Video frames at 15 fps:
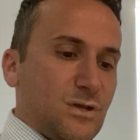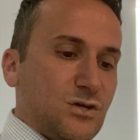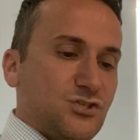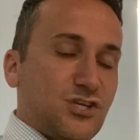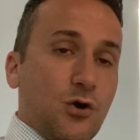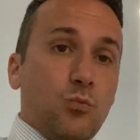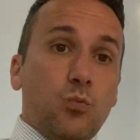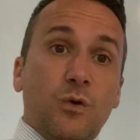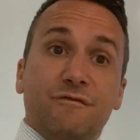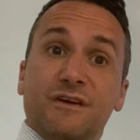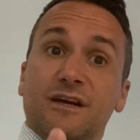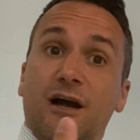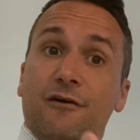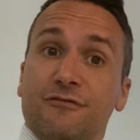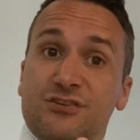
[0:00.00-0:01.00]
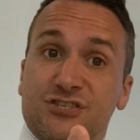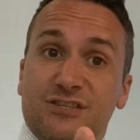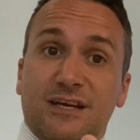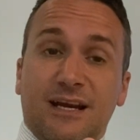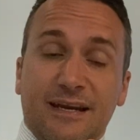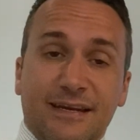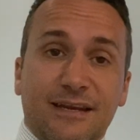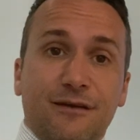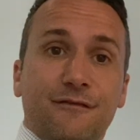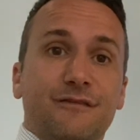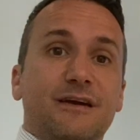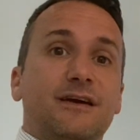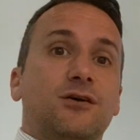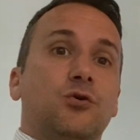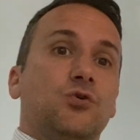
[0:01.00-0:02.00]
So we've encouraged the cleaning of
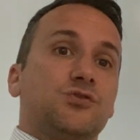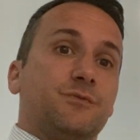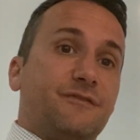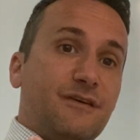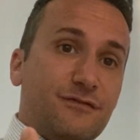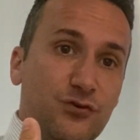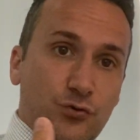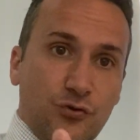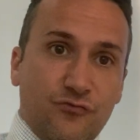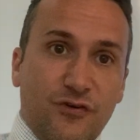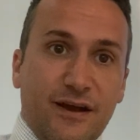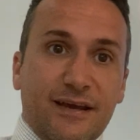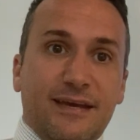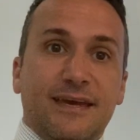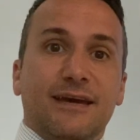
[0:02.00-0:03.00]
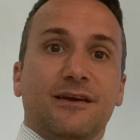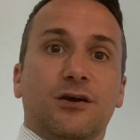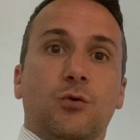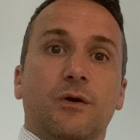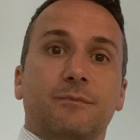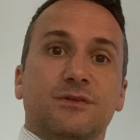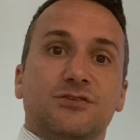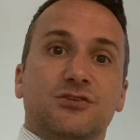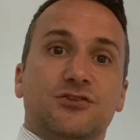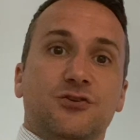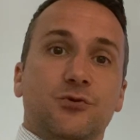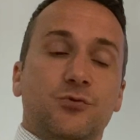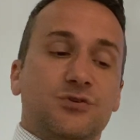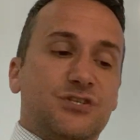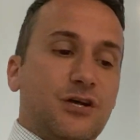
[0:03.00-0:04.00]
vehicles. We've given you all the right kit and equipment to
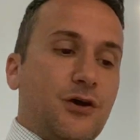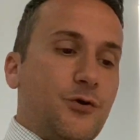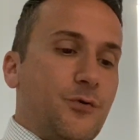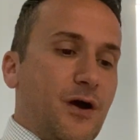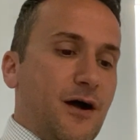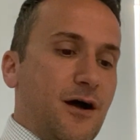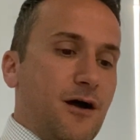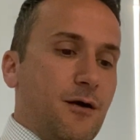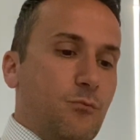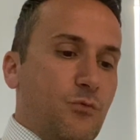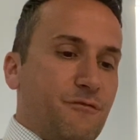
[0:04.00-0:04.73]
do so.